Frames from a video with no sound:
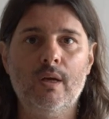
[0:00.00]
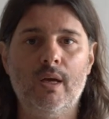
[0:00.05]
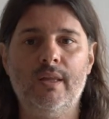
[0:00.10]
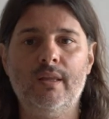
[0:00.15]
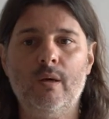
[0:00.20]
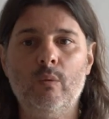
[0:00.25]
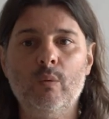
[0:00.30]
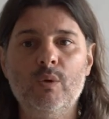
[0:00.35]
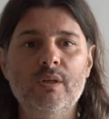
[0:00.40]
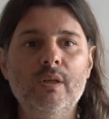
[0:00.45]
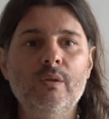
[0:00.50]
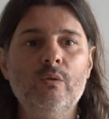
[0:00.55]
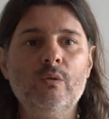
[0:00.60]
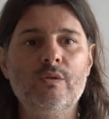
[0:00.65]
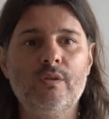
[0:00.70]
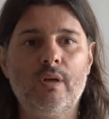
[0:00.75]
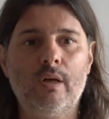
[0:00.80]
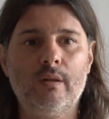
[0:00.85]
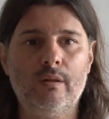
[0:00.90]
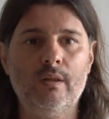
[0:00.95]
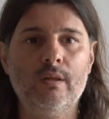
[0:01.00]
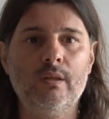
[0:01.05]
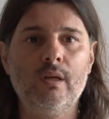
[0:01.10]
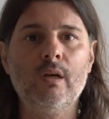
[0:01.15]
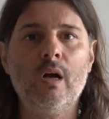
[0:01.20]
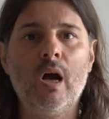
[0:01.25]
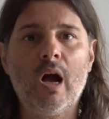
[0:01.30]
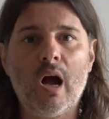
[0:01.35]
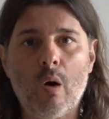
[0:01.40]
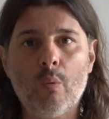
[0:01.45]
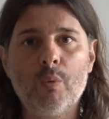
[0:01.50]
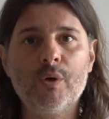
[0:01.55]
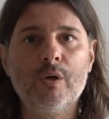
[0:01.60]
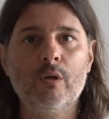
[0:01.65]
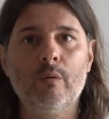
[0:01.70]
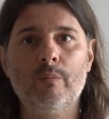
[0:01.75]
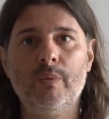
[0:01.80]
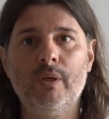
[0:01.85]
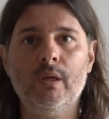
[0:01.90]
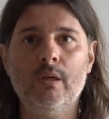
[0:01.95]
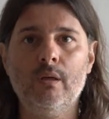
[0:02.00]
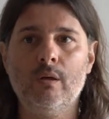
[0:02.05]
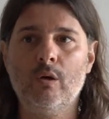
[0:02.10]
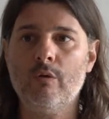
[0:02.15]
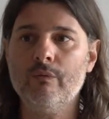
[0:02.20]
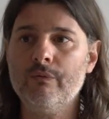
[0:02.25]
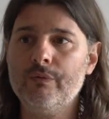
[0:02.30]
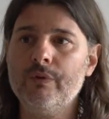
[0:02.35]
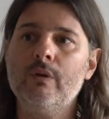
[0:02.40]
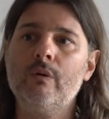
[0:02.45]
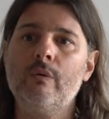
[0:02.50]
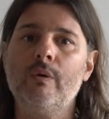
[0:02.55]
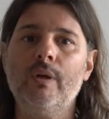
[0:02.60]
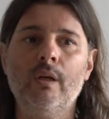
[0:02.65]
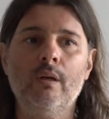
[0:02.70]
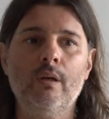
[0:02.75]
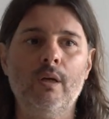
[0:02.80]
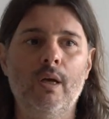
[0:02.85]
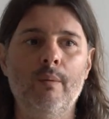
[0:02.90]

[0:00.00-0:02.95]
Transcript: and that we need to start thinking how we're going to be configuring